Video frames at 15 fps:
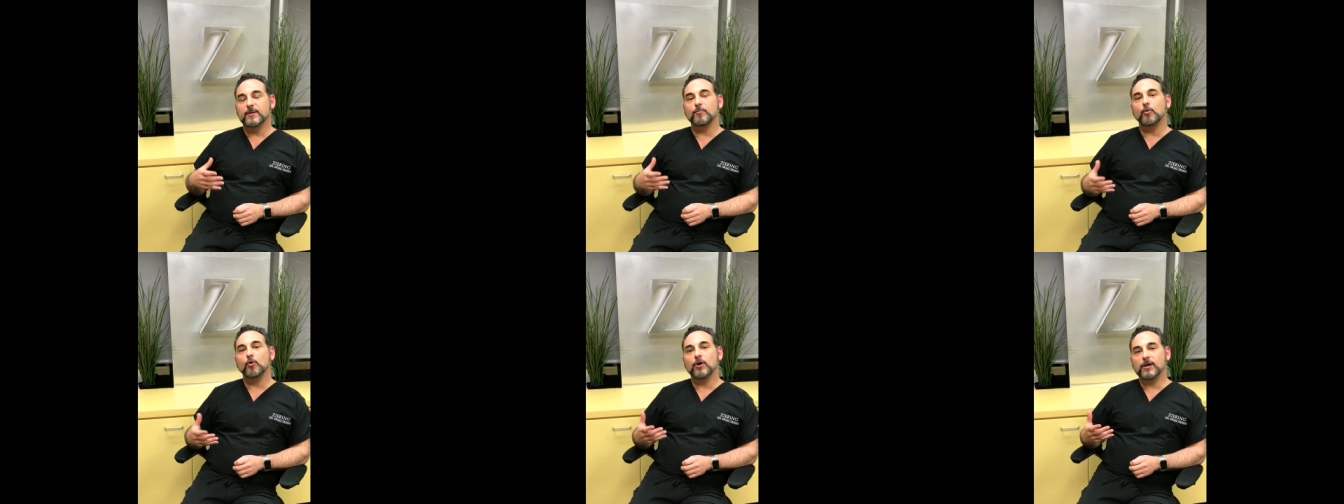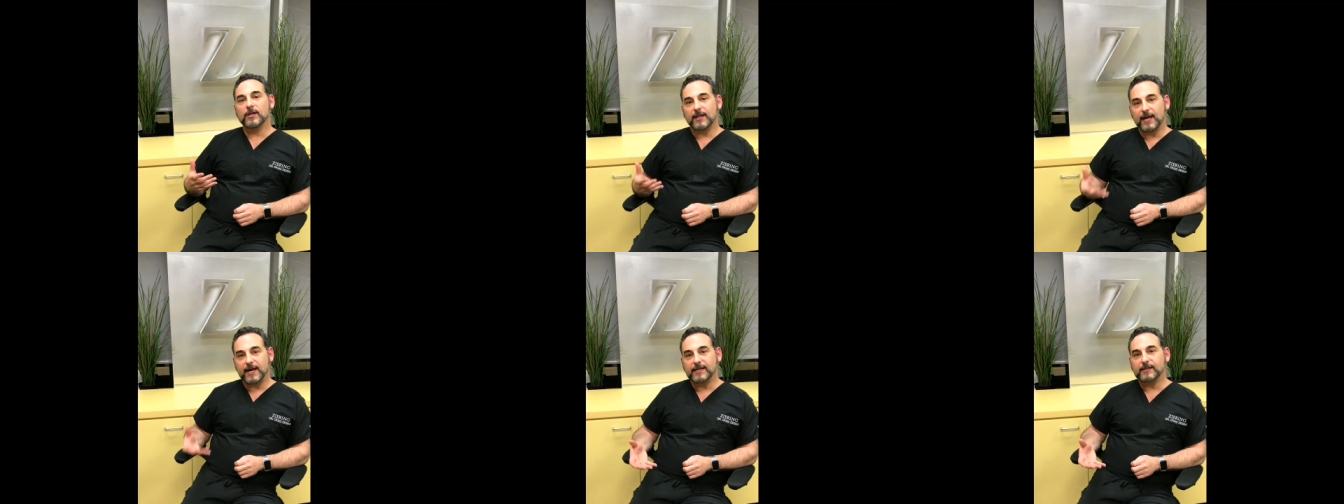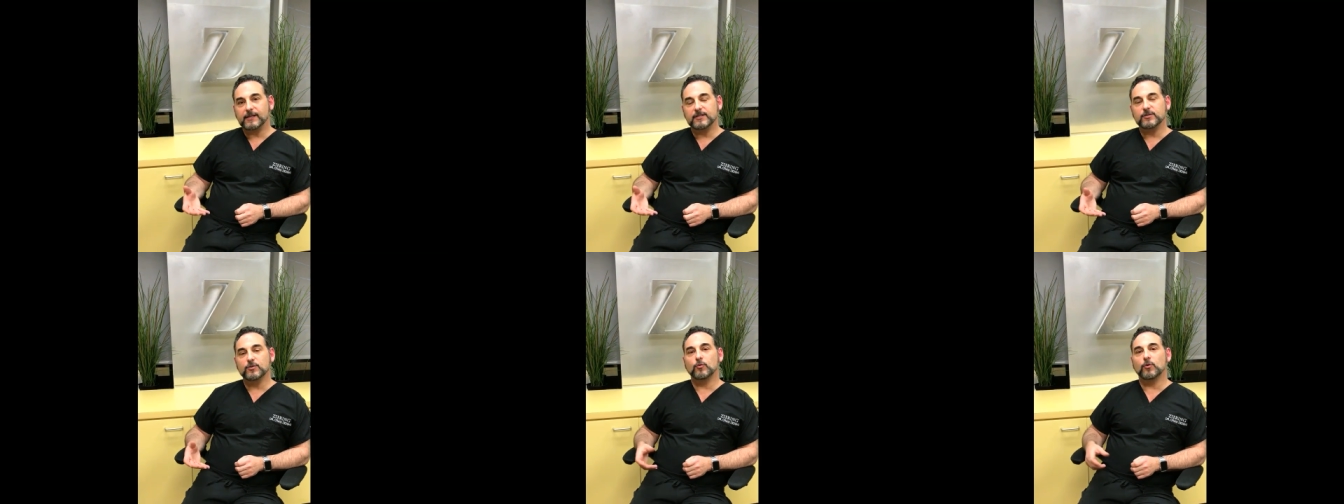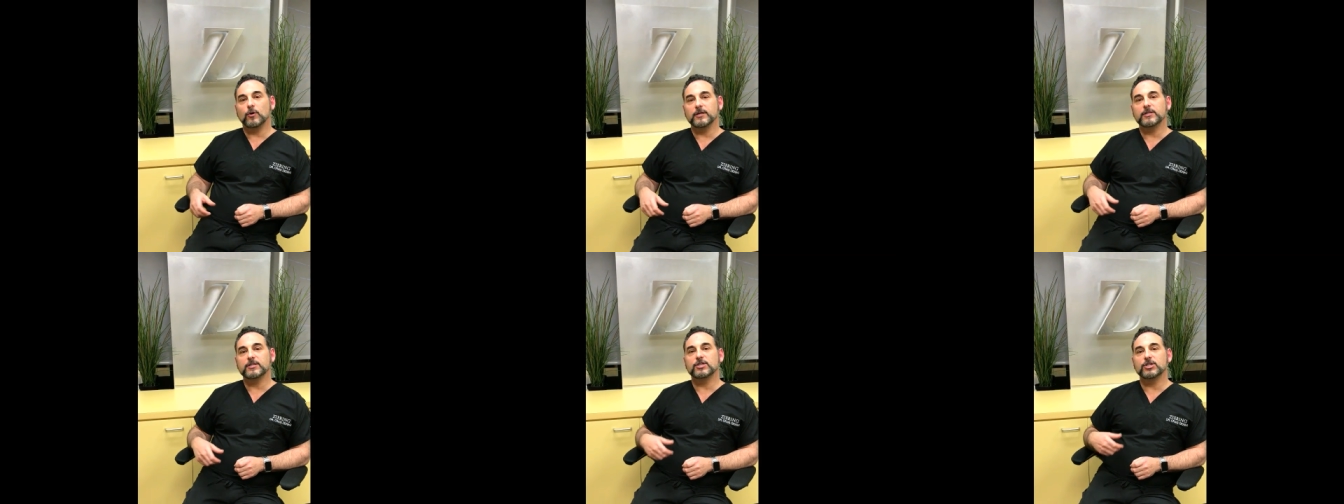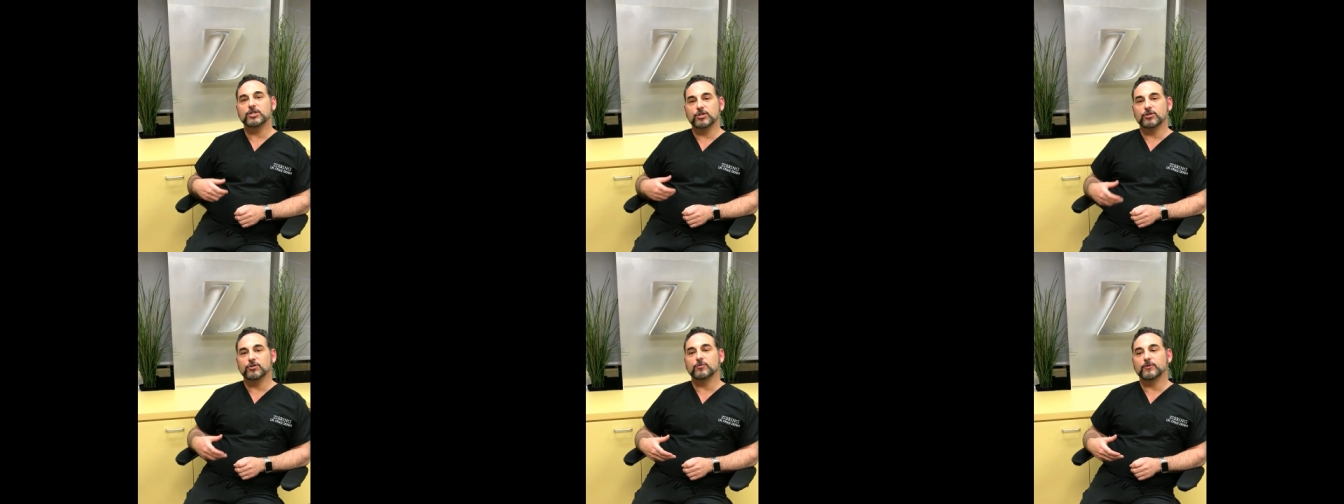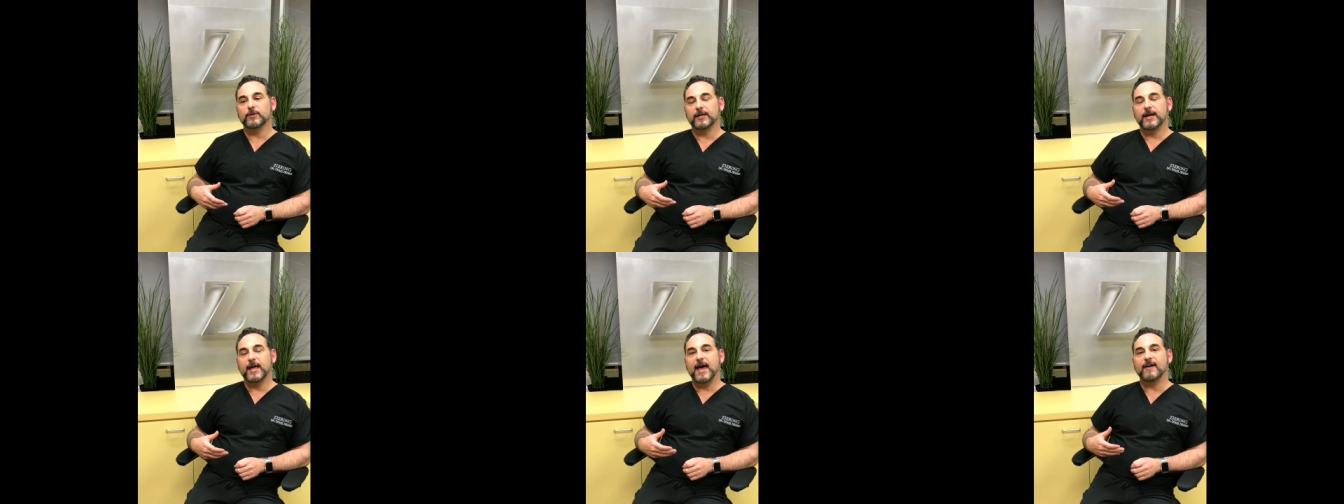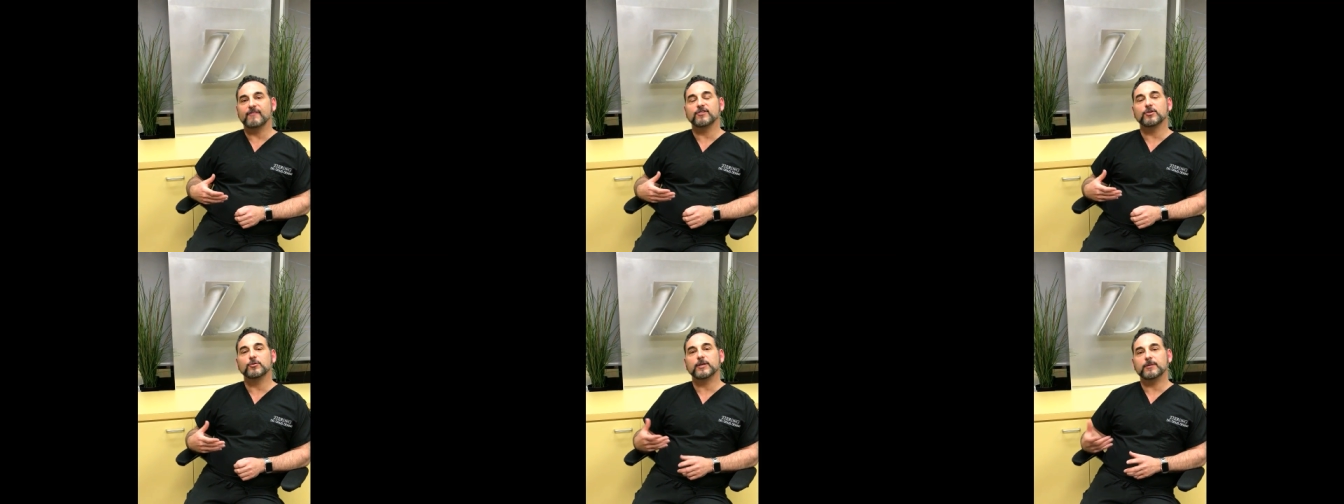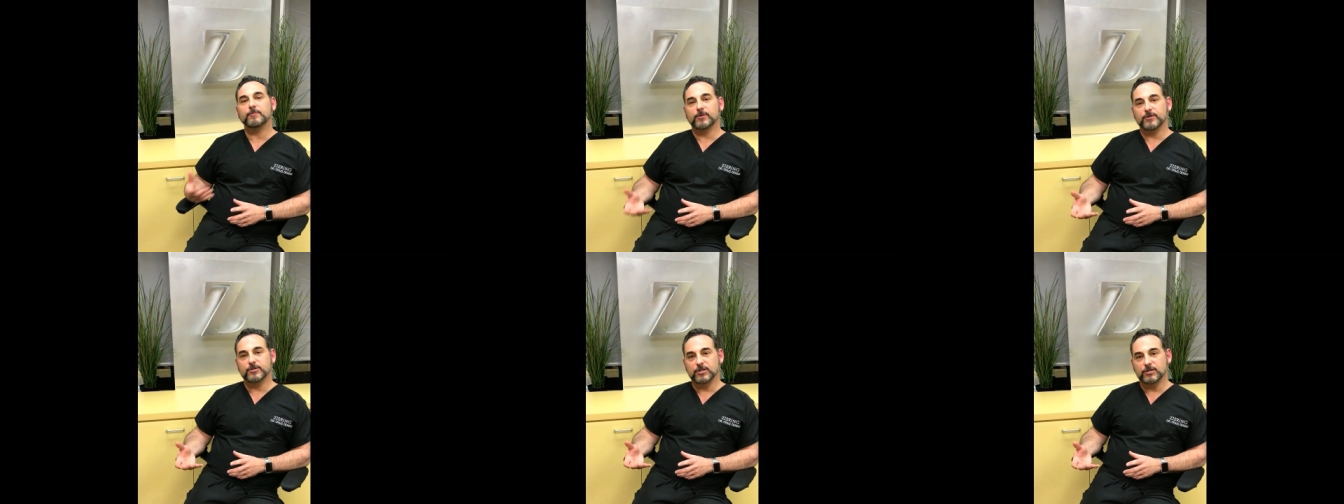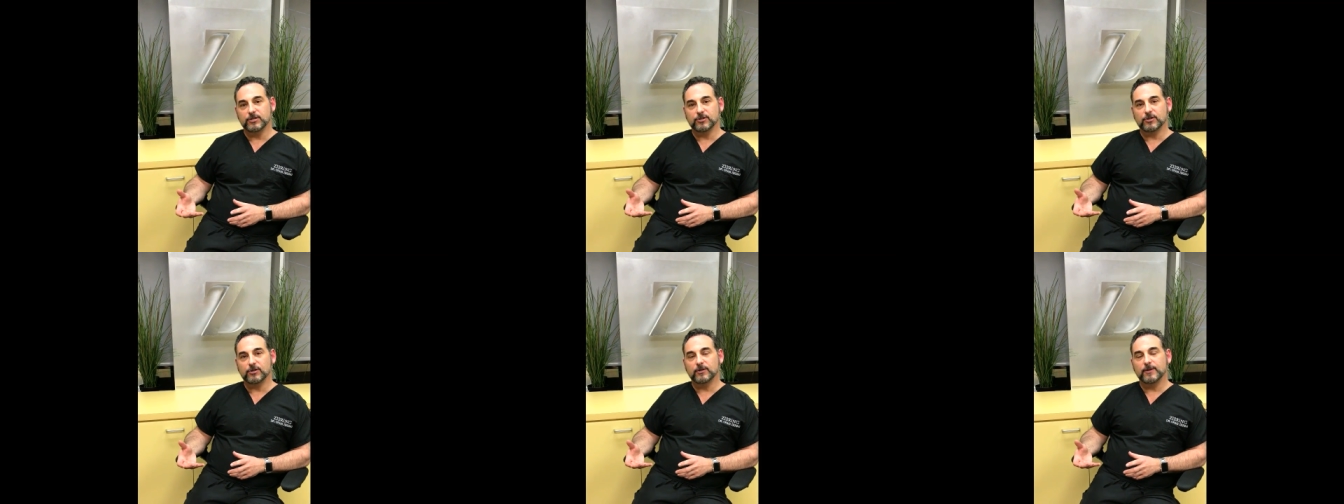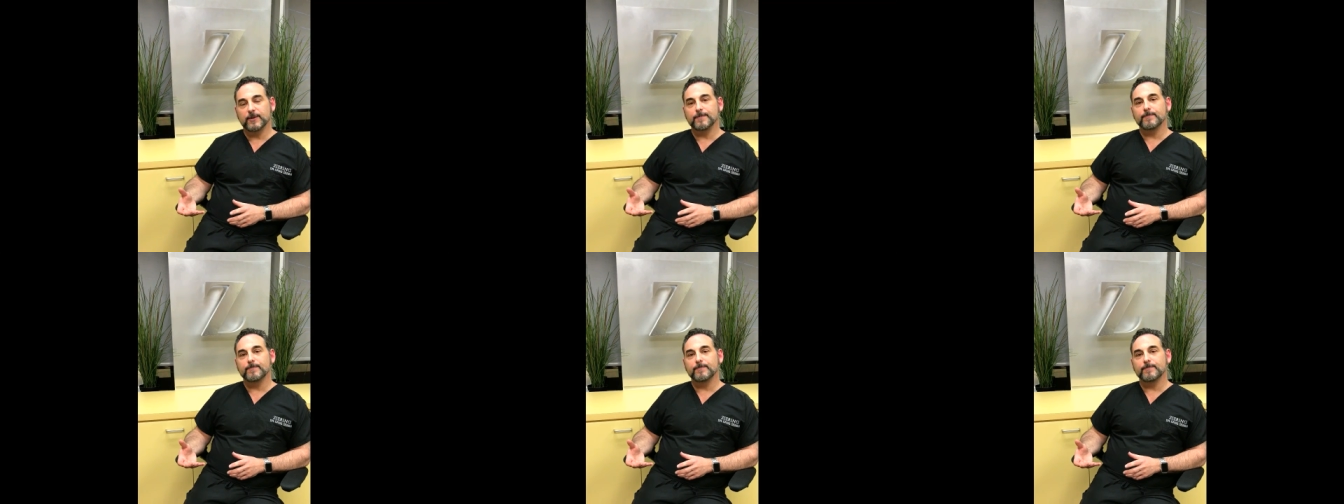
they're more likely to want to do an FUE procedure